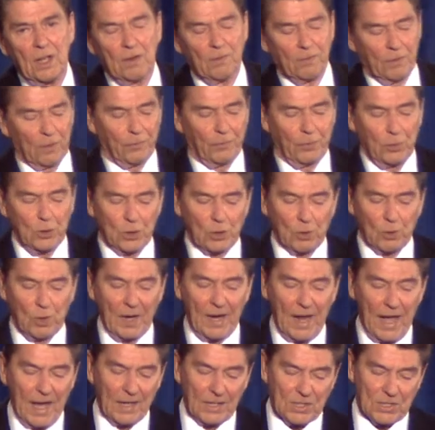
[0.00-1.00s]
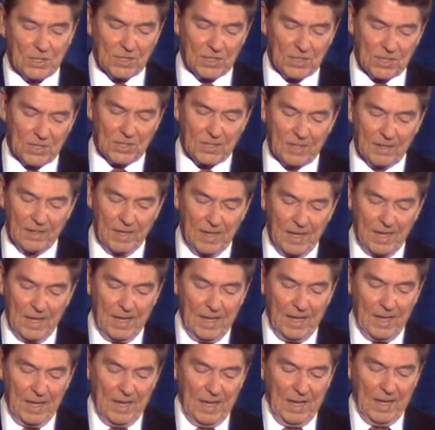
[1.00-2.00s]
for future analysis.
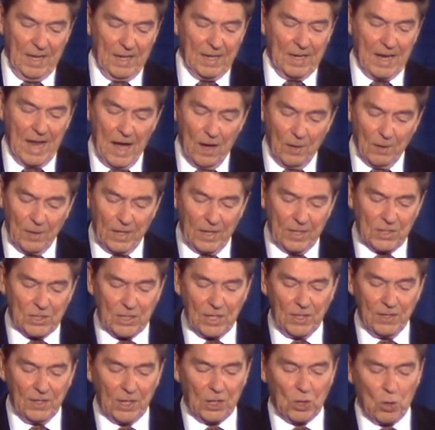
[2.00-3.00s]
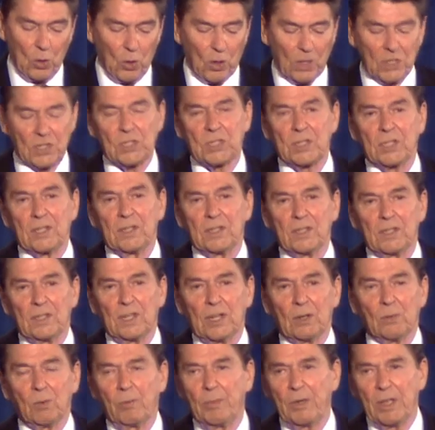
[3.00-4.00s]
Now that it's in the courts,
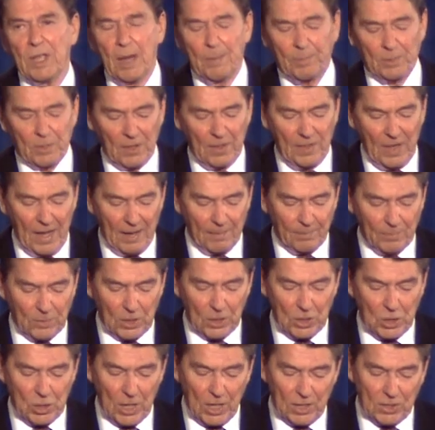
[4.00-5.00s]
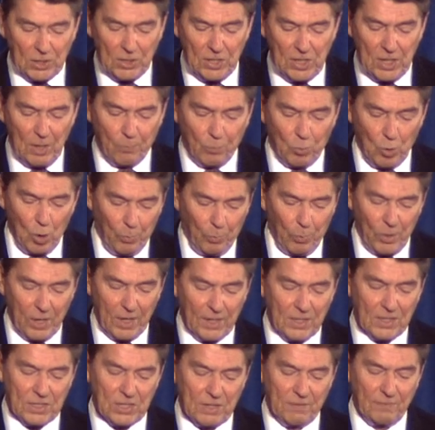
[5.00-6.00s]
it will be up to them to judge the
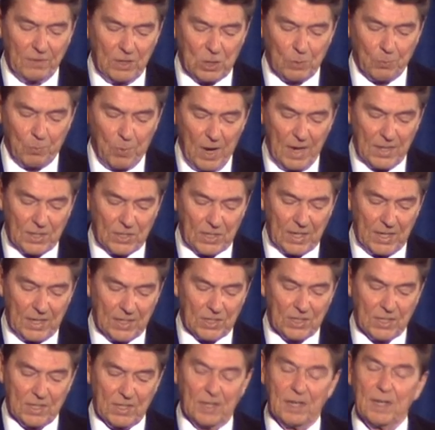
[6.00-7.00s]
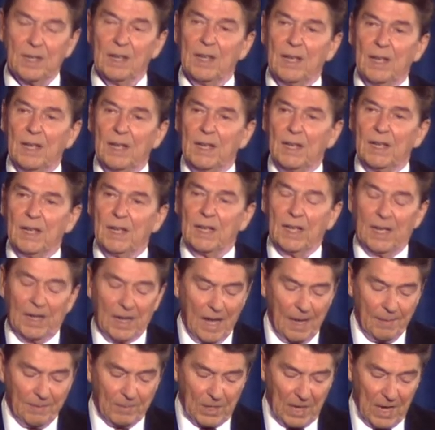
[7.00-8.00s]
appropriateness of this process. And
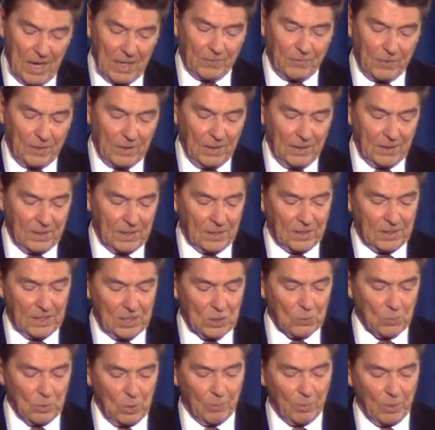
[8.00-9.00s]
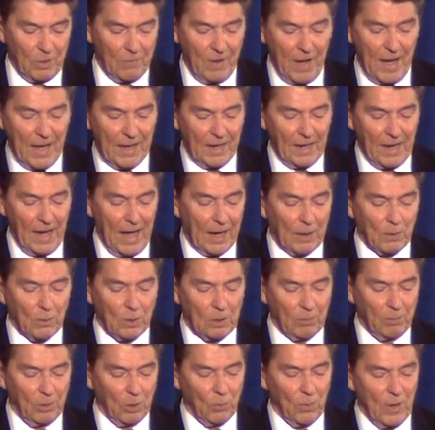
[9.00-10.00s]
I'm confident that this will provide an
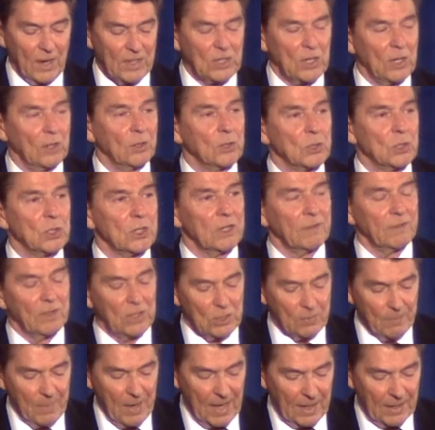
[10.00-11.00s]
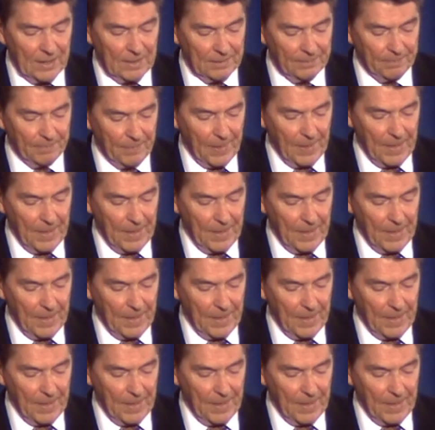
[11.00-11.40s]
equitable resolution of this matter.